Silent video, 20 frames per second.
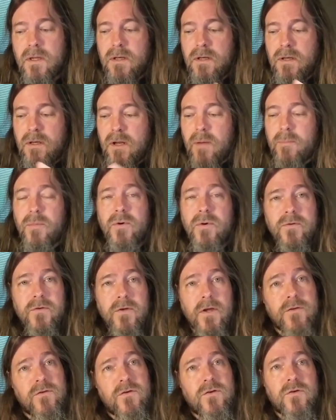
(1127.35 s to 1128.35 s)
numbers
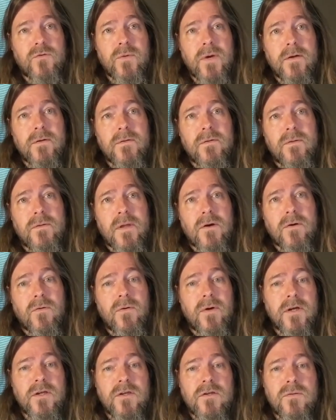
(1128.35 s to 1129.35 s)
and strings that are
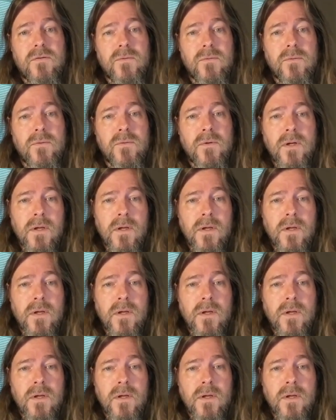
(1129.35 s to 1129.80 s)
going to